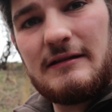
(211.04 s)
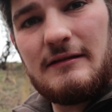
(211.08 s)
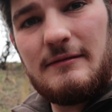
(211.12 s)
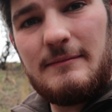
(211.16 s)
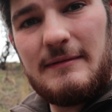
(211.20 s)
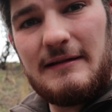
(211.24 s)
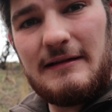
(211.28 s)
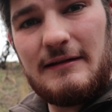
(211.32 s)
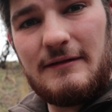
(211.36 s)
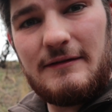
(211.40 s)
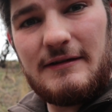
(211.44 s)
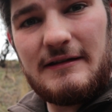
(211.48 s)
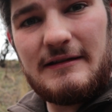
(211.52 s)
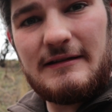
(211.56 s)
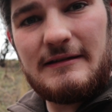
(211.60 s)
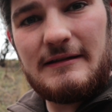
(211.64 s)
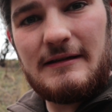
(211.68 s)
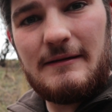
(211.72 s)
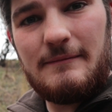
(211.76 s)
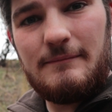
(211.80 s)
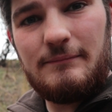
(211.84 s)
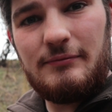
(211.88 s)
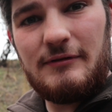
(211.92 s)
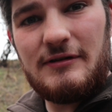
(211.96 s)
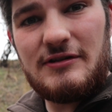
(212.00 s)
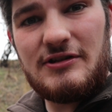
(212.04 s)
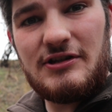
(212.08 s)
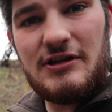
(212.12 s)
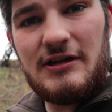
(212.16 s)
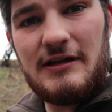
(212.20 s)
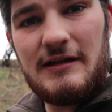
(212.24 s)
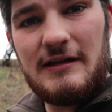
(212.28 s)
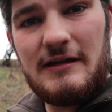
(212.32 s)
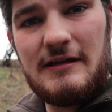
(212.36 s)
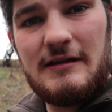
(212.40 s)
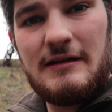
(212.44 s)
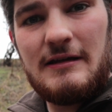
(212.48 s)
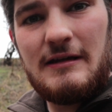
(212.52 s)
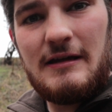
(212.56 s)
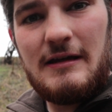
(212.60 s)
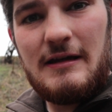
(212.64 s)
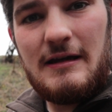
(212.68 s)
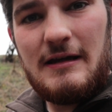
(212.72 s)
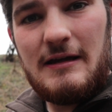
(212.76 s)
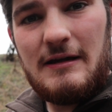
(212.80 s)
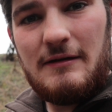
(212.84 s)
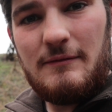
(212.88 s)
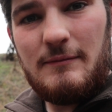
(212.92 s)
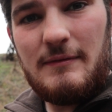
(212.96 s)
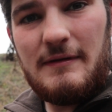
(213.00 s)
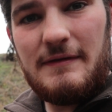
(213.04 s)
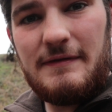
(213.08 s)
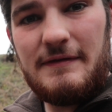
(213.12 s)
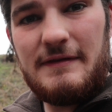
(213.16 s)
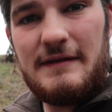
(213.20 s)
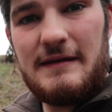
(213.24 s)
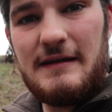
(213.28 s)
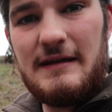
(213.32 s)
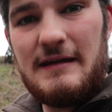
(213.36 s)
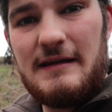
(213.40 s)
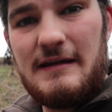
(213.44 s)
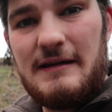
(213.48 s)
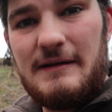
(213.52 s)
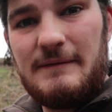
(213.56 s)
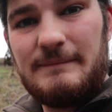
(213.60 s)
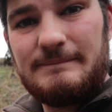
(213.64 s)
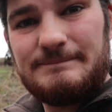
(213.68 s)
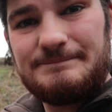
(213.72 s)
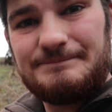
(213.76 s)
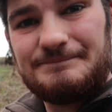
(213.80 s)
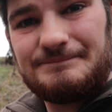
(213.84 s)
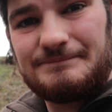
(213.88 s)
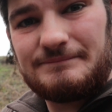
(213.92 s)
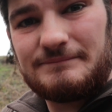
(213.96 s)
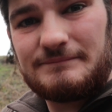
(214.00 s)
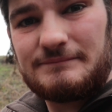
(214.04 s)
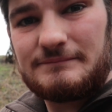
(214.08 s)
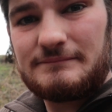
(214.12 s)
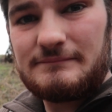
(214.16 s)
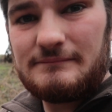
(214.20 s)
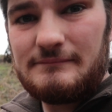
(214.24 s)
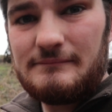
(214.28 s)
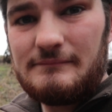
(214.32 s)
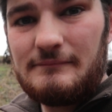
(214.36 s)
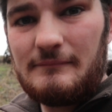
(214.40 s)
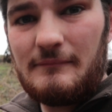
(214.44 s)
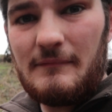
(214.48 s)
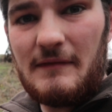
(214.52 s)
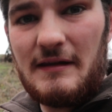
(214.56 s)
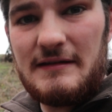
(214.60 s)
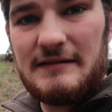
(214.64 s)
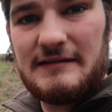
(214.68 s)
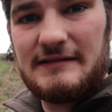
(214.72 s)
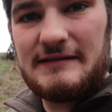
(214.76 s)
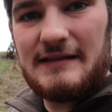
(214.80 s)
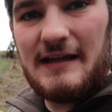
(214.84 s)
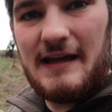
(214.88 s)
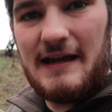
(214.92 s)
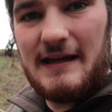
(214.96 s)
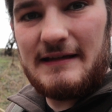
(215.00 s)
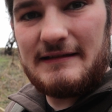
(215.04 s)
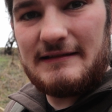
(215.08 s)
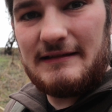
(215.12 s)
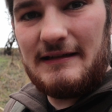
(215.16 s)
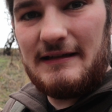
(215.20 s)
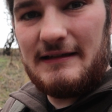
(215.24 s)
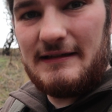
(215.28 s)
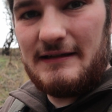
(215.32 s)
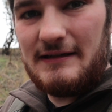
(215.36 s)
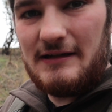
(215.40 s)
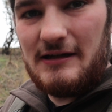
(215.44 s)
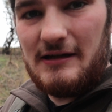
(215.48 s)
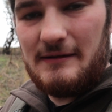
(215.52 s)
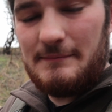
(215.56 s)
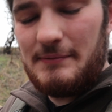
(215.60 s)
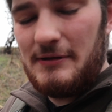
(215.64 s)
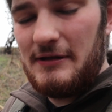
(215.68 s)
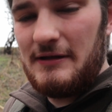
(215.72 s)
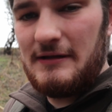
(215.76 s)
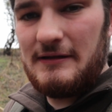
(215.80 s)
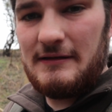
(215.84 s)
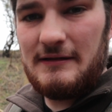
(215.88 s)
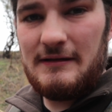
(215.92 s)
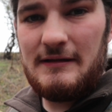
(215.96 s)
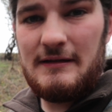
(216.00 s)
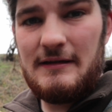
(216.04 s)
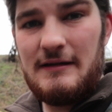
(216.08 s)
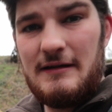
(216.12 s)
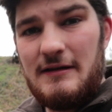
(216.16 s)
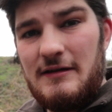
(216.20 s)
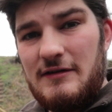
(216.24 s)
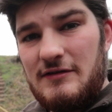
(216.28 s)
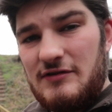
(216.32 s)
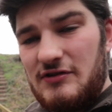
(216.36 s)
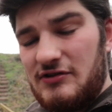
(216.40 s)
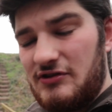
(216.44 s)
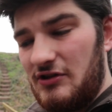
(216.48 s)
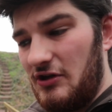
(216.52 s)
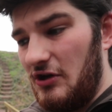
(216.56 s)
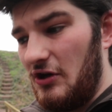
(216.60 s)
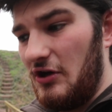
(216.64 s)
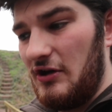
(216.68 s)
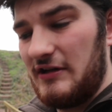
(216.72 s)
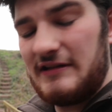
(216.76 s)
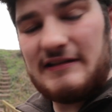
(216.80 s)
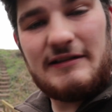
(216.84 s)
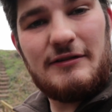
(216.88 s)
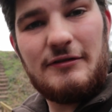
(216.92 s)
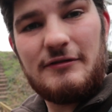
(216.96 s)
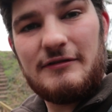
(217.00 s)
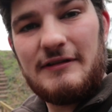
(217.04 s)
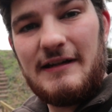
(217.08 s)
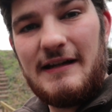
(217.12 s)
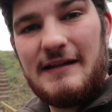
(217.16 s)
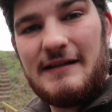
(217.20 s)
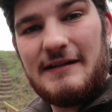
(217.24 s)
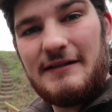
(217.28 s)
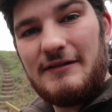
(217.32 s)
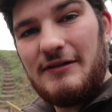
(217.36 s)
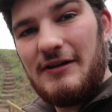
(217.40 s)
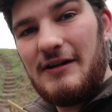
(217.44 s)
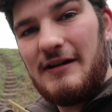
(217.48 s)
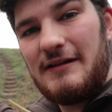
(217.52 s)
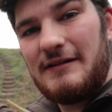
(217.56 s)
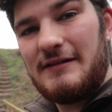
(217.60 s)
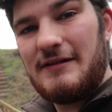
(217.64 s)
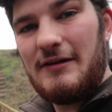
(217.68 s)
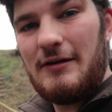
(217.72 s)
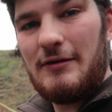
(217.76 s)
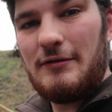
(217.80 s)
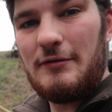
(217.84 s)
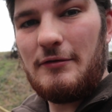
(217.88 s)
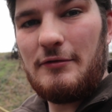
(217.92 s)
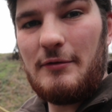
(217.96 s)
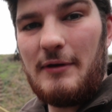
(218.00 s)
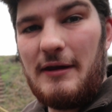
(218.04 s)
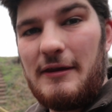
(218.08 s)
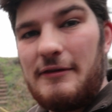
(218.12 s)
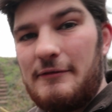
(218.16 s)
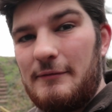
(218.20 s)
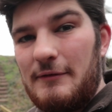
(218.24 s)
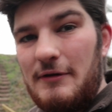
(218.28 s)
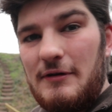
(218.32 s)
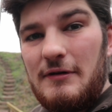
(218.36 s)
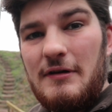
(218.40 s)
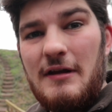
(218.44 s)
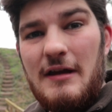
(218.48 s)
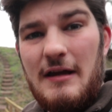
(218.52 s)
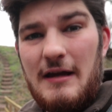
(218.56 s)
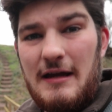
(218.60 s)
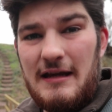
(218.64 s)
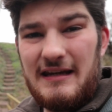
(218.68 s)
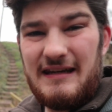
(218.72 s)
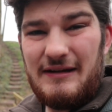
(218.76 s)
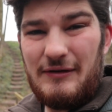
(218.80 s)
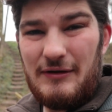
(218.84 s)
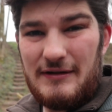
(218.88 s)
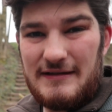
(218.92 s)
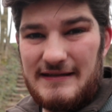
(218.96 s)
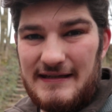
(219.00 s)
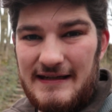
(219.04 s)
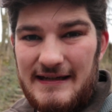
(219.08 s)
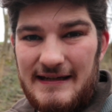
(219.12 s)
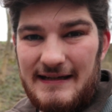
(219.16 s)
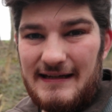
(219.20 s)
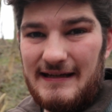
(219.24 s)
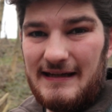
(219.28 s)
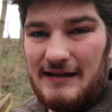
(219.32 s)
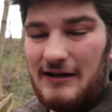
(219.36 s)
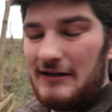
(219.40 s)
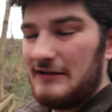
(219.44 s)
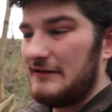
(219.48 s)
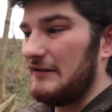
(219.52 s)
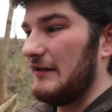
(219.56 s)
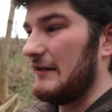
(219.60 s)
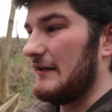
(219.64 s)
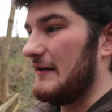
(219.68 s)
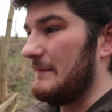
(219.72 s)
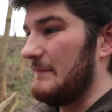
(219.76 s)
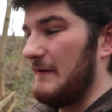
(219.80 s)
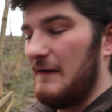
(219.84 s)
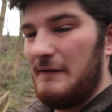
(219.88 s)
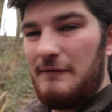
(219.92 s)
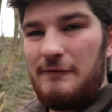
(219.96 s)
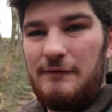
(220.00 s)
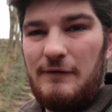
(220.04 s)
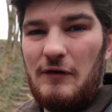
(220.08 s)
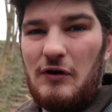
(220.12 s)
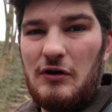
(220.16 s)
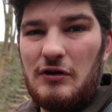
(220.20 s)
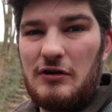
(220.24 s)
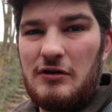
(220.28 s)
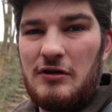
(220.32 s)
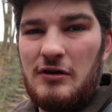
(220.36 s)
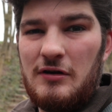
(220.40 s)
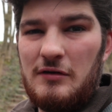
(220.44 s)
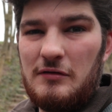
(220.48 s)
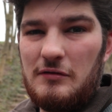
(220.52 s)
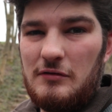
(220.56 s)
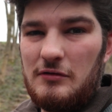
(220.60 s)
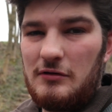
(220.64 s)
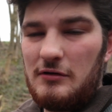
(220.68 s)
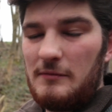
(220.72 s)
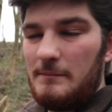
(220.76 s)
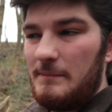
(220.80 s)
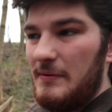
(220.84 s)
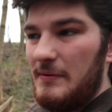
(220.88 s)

the middle of this bridge here, with the stairs leading up. Just a nice long leading line going all the way through. Now ideally I'd like a bit of fog or a